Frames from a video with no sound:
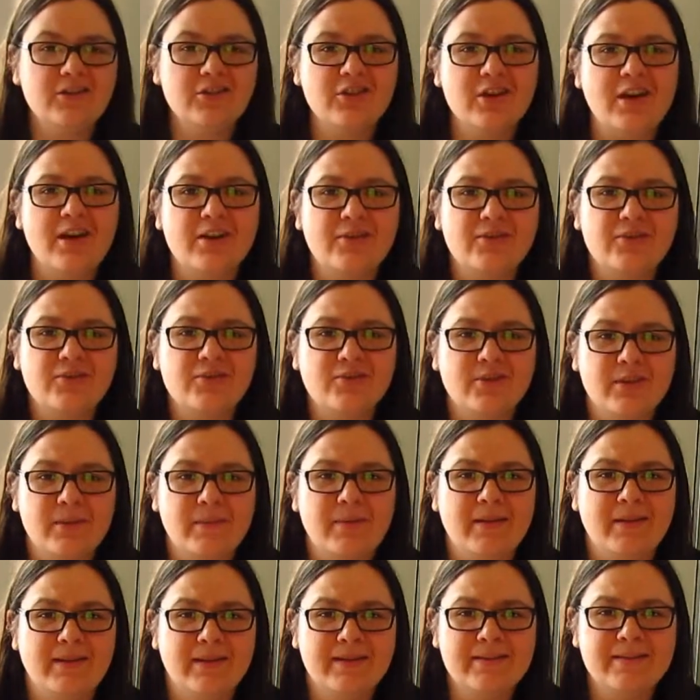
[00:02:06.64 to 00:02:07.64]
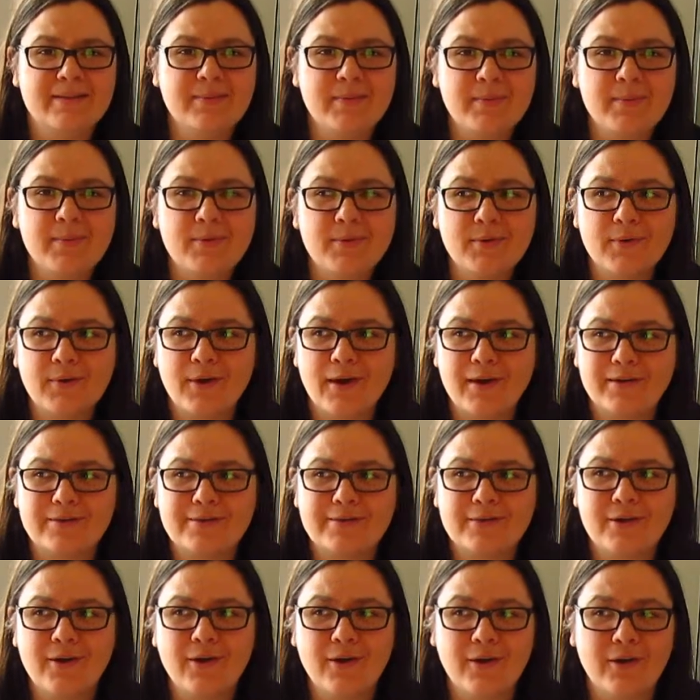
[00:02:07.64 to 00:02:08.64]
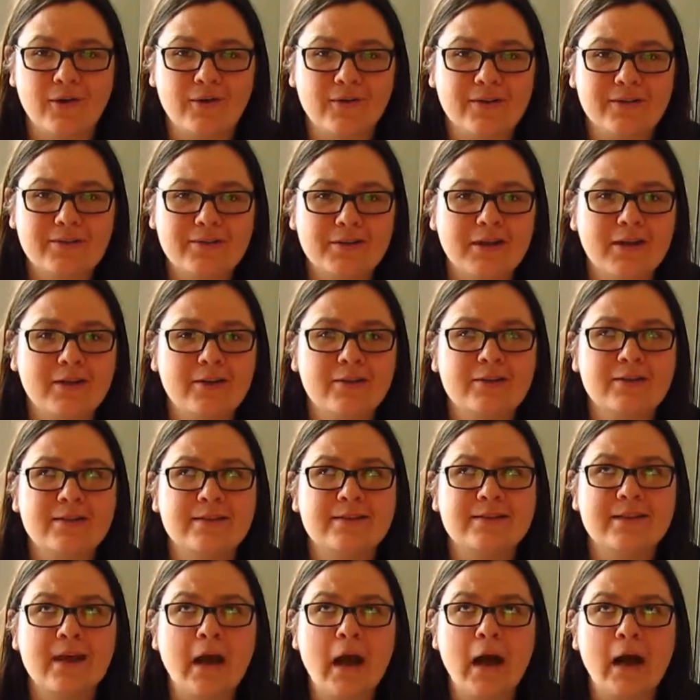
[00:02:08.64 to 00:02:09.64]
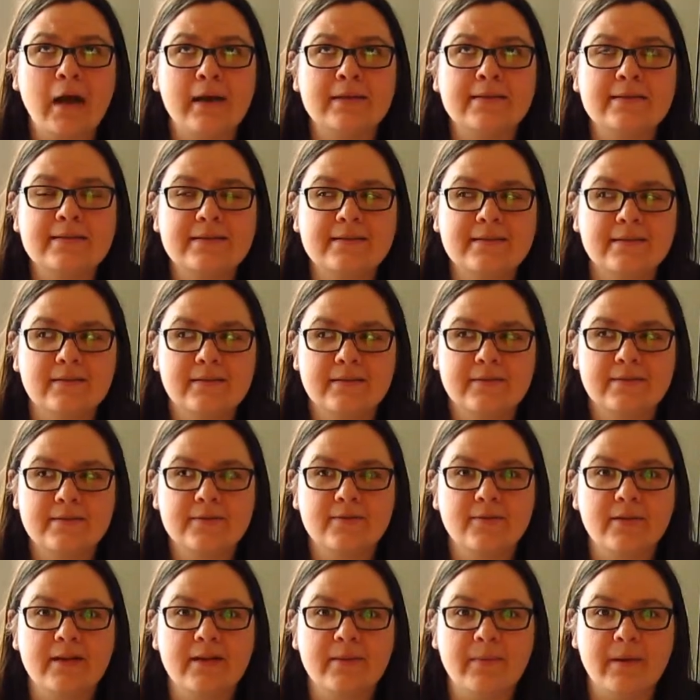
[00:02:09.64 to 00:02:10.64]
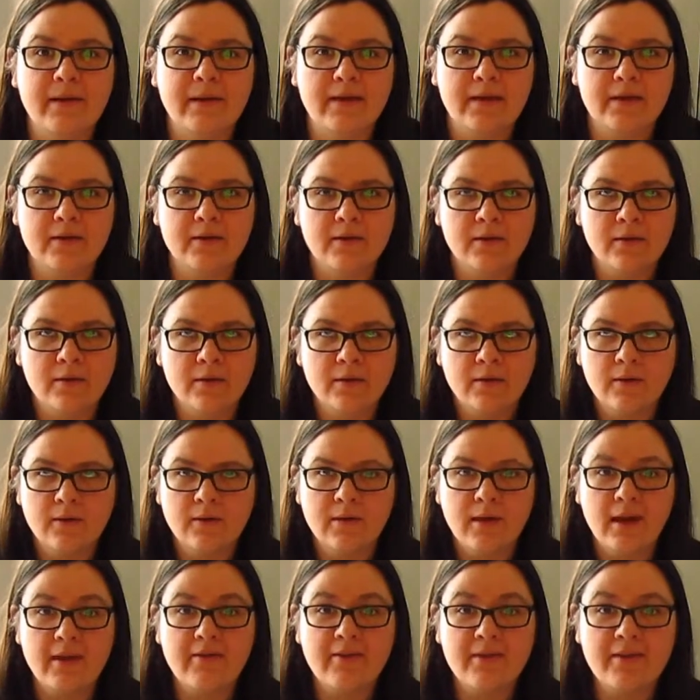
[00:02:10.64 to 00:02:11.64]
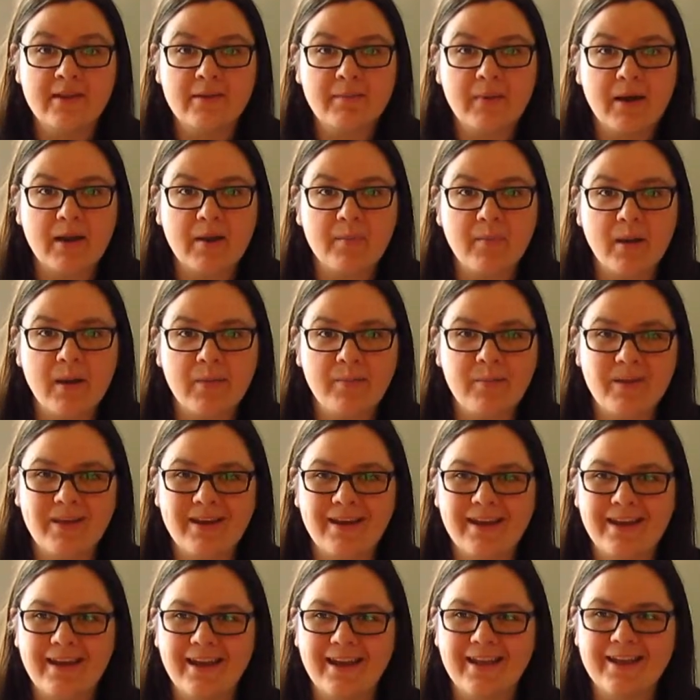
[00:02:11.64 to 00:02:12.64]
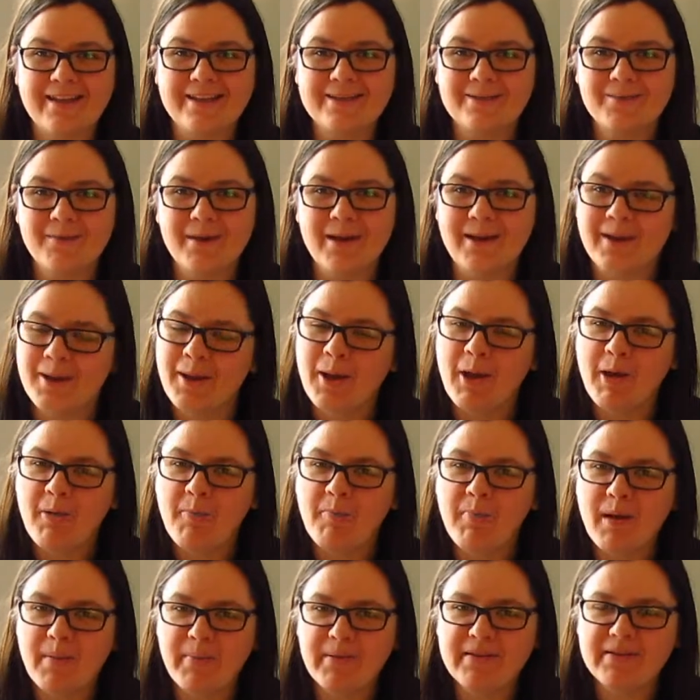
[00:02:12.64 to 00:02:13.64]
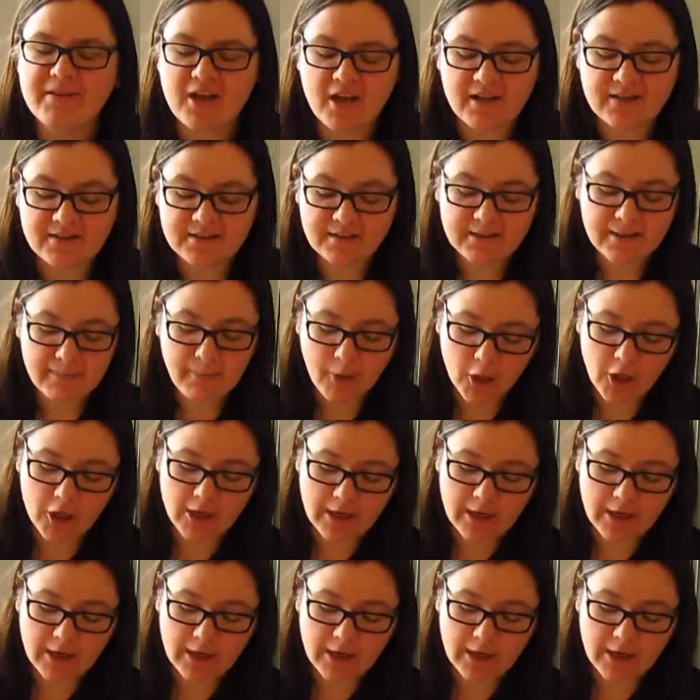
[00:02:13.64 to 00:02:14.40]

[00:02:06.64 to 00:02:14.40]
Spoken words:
a child screaming, that's the people across the hall. A child is constantly screaming. And then they bought a puppy. And guess what? Puppy's constantly